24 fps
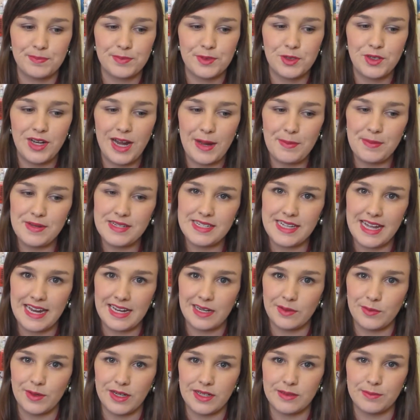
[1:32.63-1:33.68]
could happen to
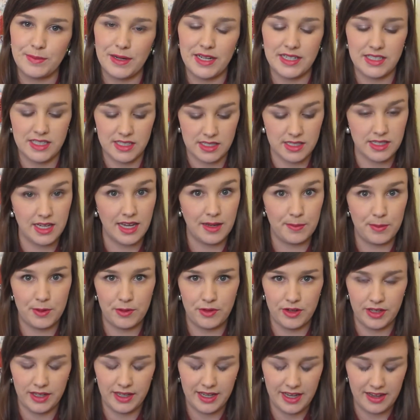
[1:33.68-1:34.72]
anyone, but just yeah, be
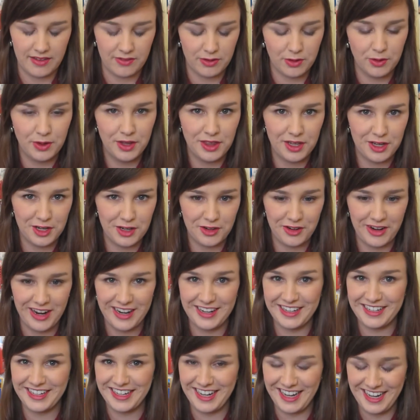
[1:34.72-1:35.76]
really careful with your
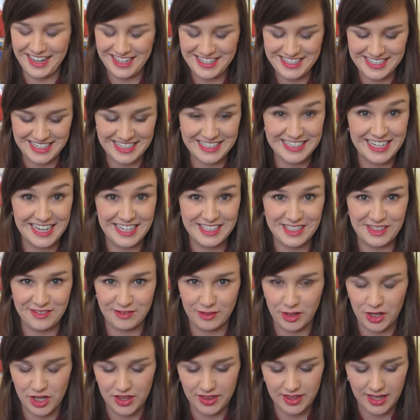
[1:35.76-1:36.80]
credit card details. I've
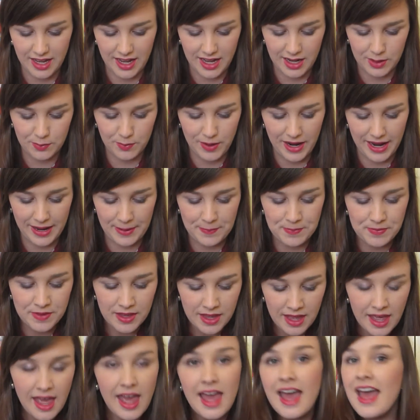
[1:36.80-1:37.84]
learnt the hard way.
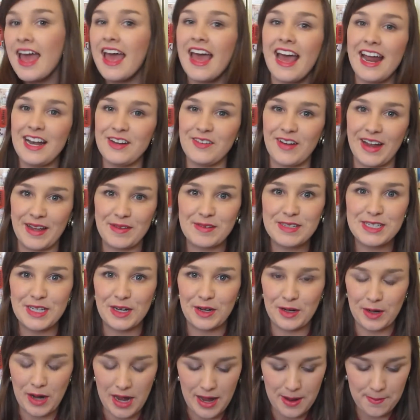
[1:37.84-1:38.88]
Anyway, so
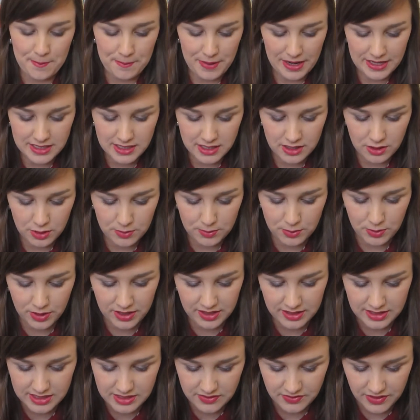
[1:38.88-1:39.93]
back to the whole point
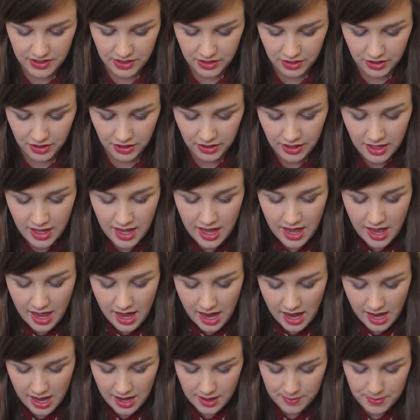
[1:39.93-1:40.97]
of this video.
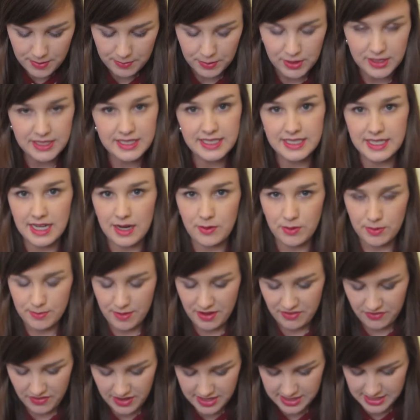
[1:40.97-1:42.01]
I'm going to start with
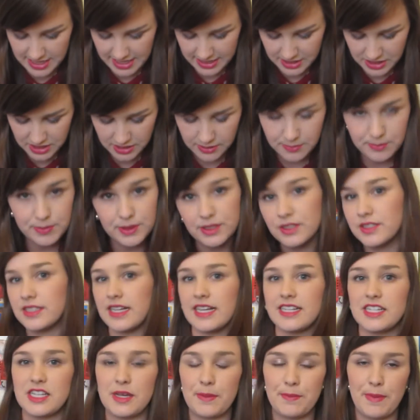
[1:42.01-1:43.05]
my foundation because
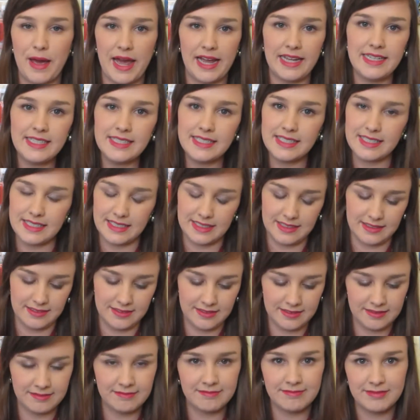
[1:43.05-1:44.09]
that's your base and
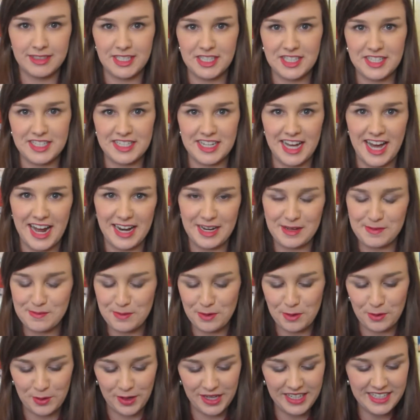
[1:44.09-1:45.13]
your starting
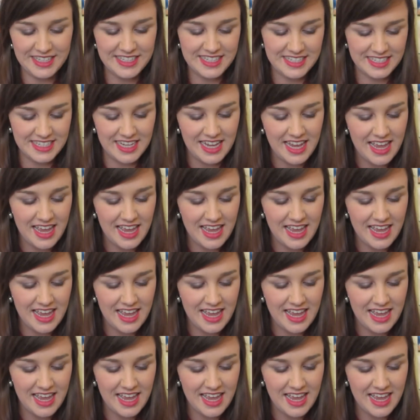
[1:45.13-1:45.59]
point.